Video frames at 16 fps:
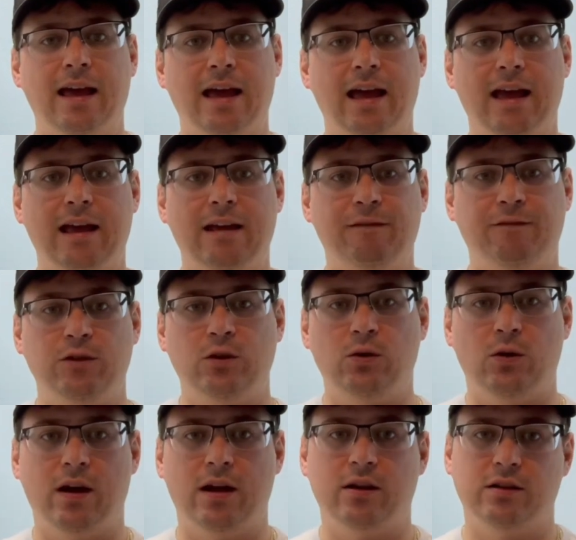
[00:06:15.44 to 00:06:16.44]
if
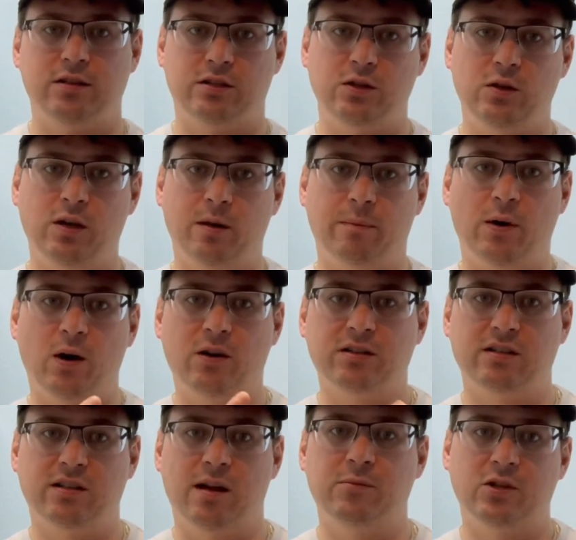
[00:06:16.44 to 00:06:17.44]
you do your bulk
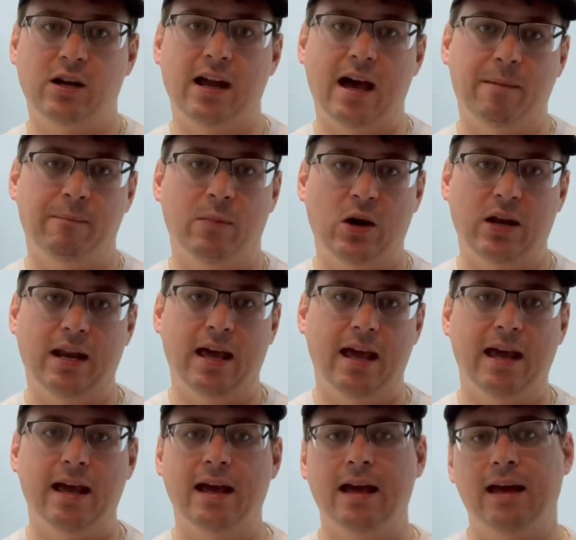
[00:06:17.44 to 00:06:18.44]
substrate on
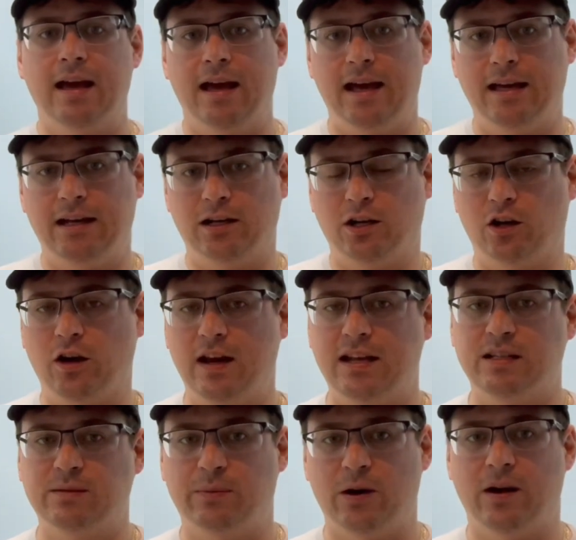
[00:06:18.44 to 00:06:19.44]
Monday and your
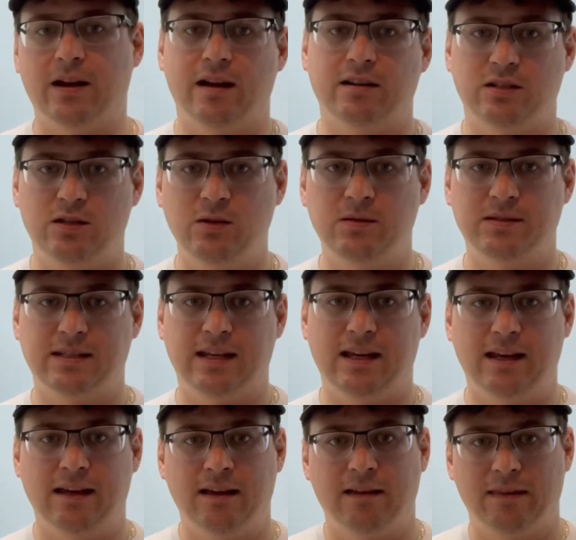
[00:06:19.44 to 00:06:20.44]
grain spawn on Tuesday,